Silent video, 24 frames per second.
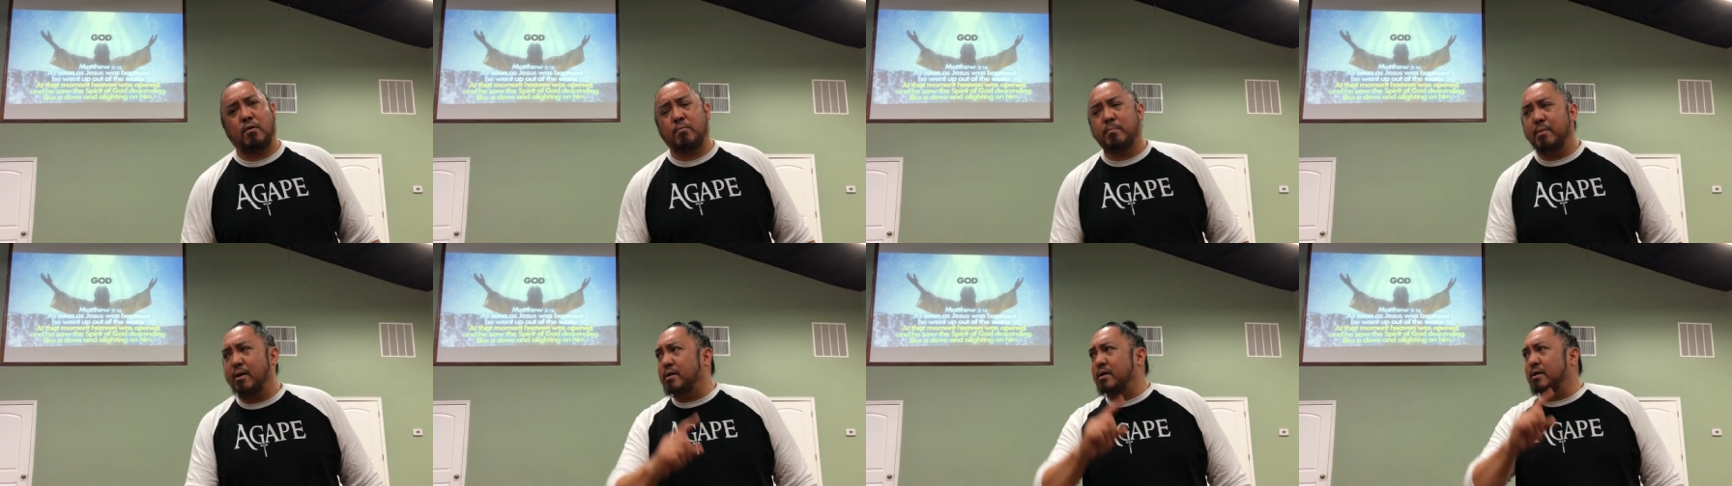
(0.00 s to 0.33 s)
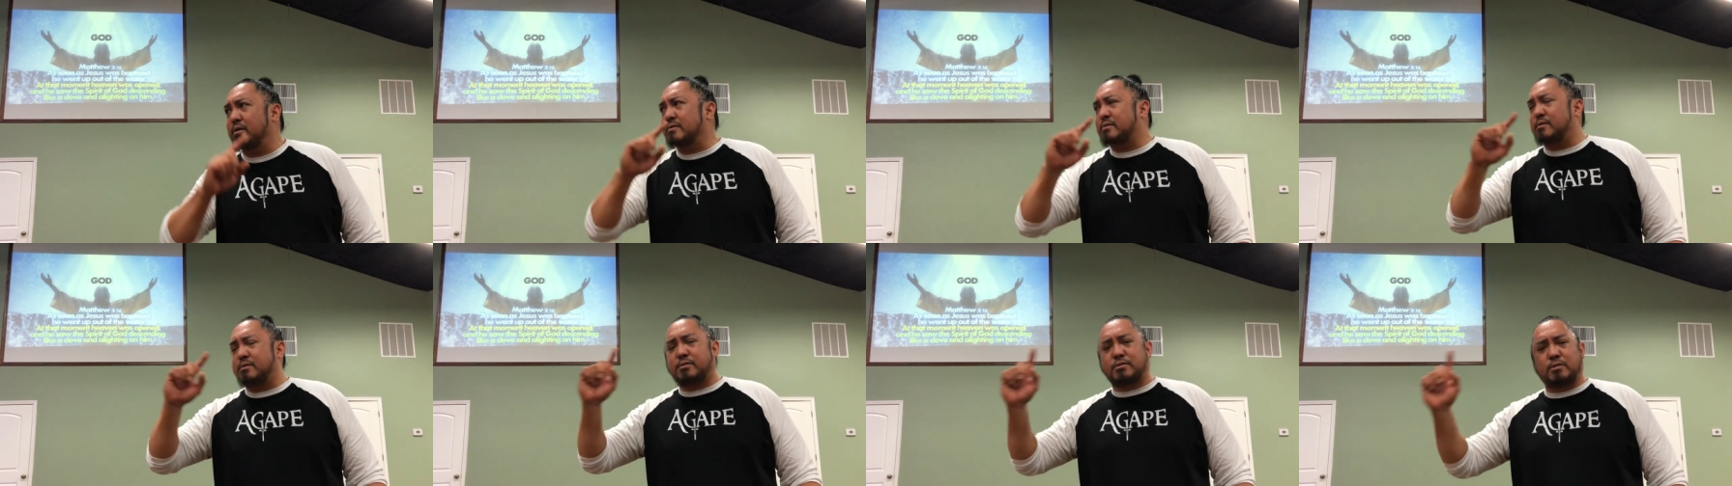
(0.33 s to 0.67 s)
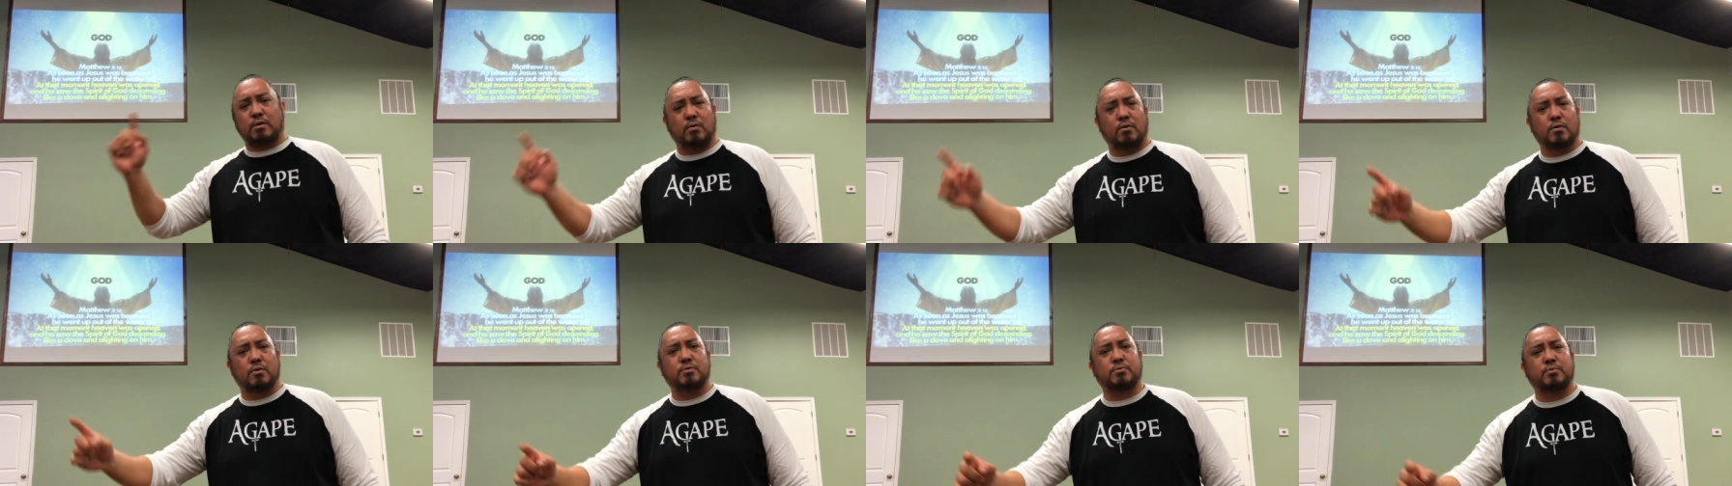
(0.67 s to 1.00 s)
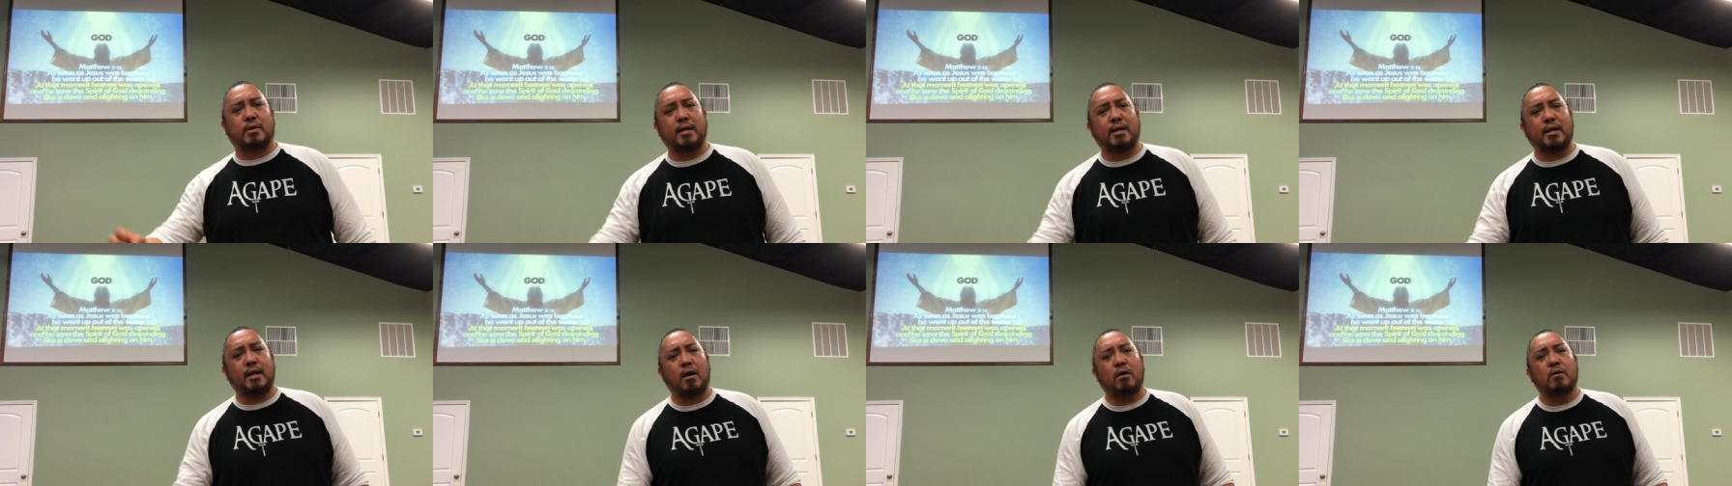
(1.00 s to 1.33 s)
millions of souls
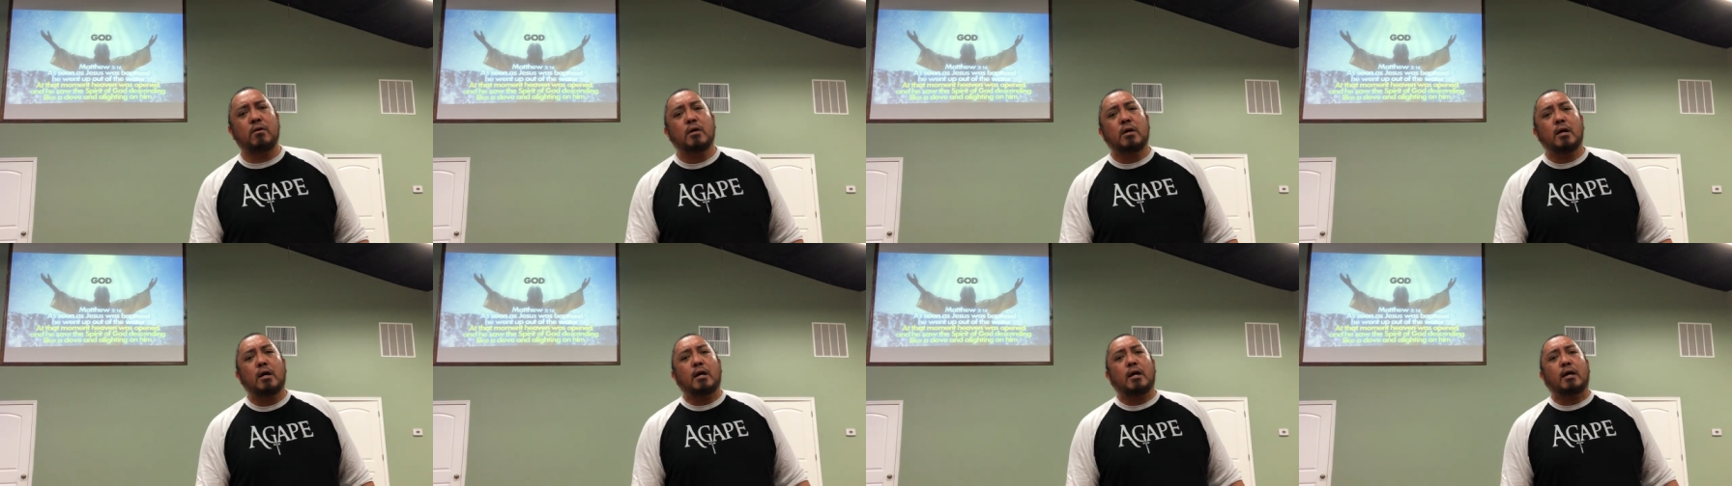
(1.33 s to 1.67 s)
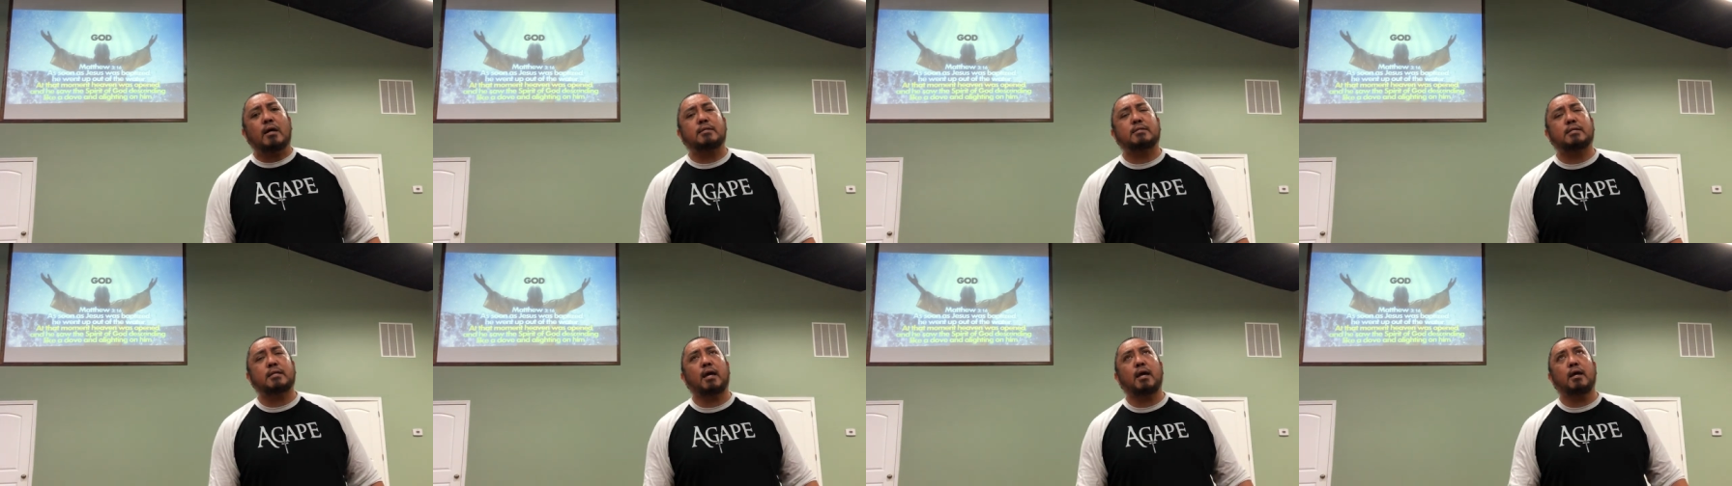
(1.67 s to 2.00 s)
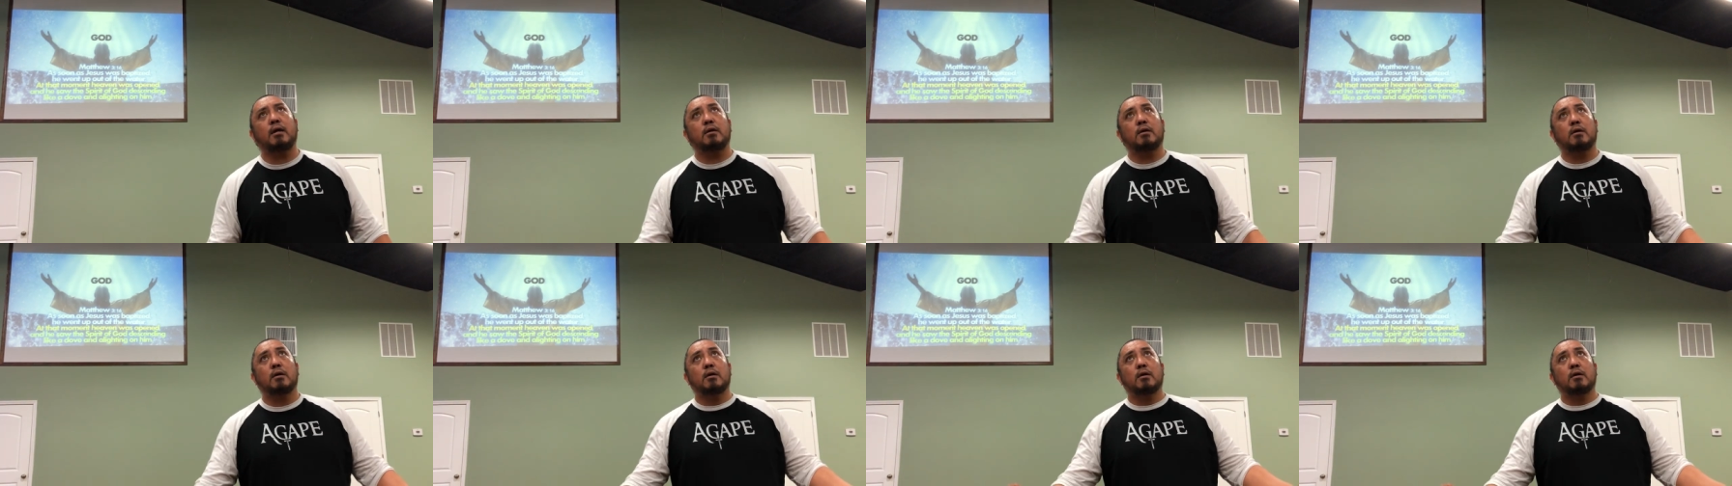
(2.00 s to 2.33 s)
right now is saying,